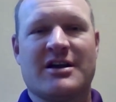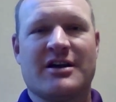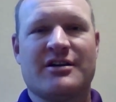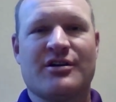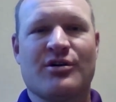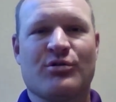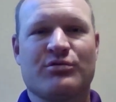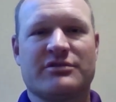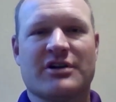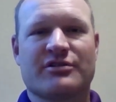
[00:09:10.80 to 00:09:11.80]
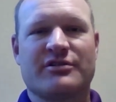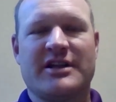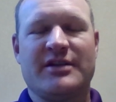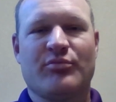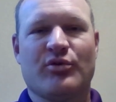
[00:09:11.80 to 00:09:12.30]
I know Dr.
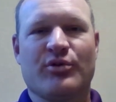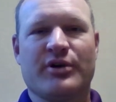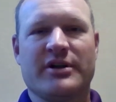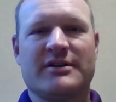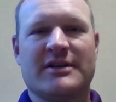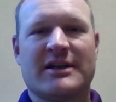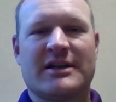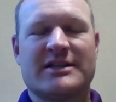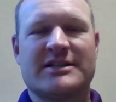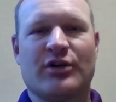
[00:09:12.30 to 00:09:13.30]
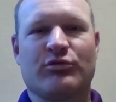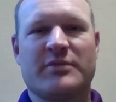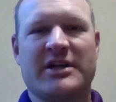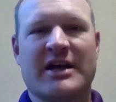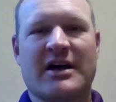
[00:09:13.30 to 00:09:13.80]
Dean Boyd has helped
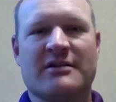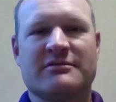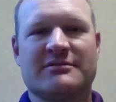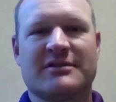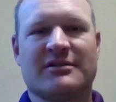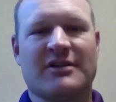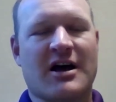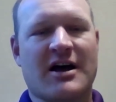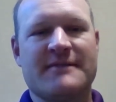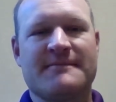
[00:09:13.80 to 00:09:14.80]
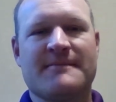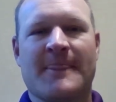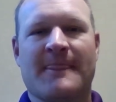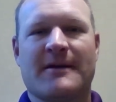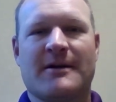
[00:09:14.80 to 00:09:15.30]
me out a lot.
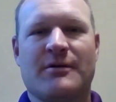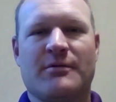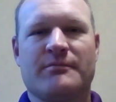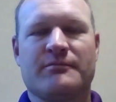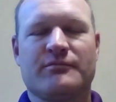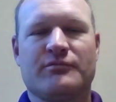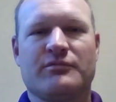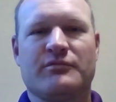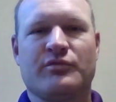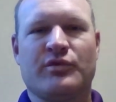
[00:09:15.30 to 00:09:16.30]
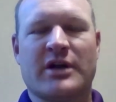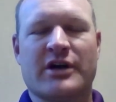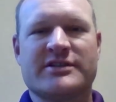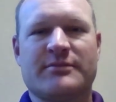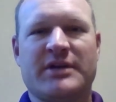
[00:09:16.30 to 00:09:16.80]
Um, when I
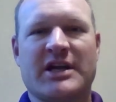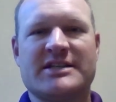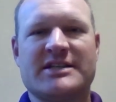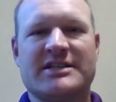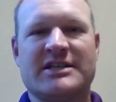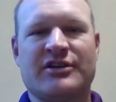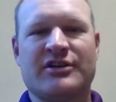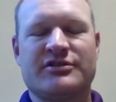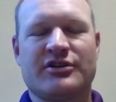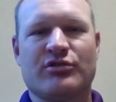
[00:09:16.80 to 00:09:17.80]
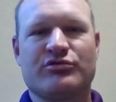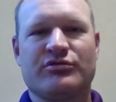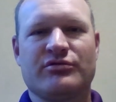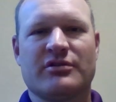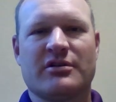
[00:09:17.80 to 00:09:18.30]
was at PIC, I used to go
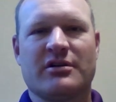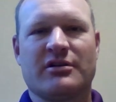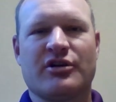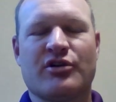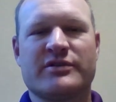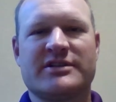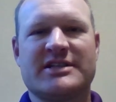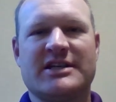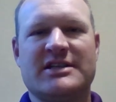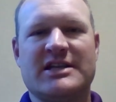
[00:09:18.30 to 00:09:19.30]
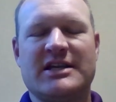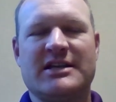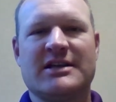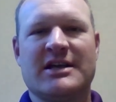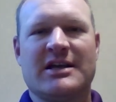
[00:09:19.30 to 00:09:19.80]
go and see Dean